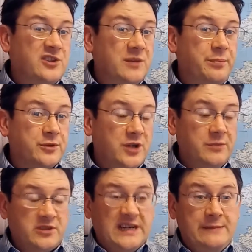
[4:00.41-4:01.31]
in simple
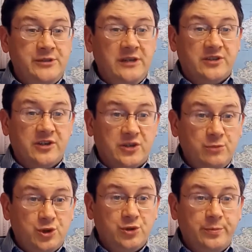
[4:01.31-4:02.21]
terms, a timesheet
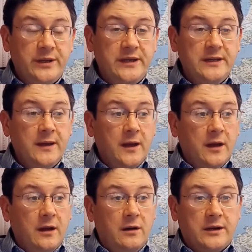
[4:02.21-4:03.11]
system should be,
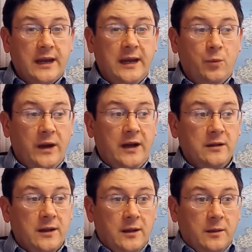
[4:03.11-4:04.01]
okay,
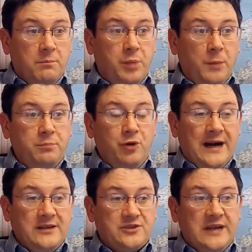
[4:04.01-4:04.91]
well, Bob
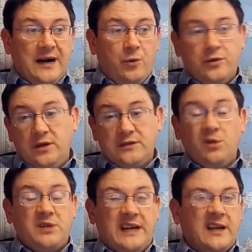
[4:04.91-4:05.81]
writes down,
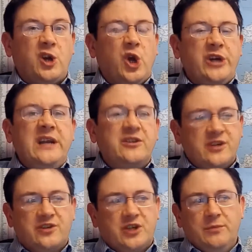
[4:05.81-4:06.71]
kind of like a clocking in
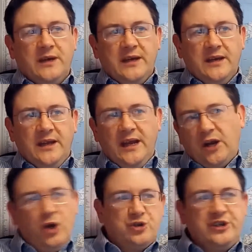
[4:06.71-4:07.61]
system, he
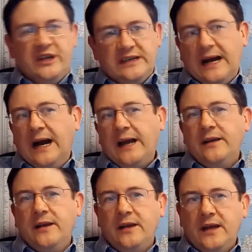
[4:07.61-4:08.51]
clocks in at
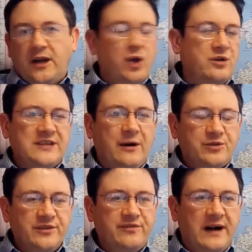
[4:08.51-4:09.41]
9, he clocks
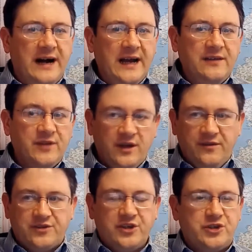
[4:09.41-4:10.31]
out at 5,
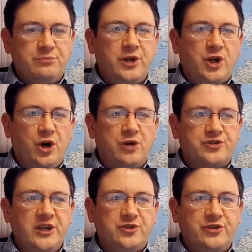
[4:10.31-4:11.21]
the system
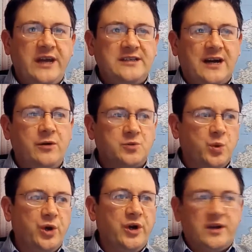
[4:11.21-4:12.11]
records that he's done 8 hours
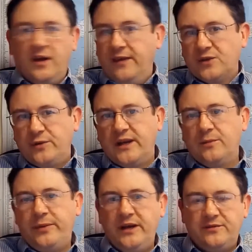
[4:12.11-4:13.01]
work, and that's what he
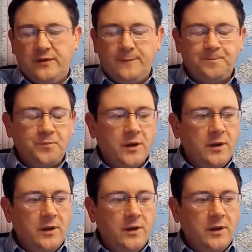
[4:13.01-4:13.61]
gets paid for.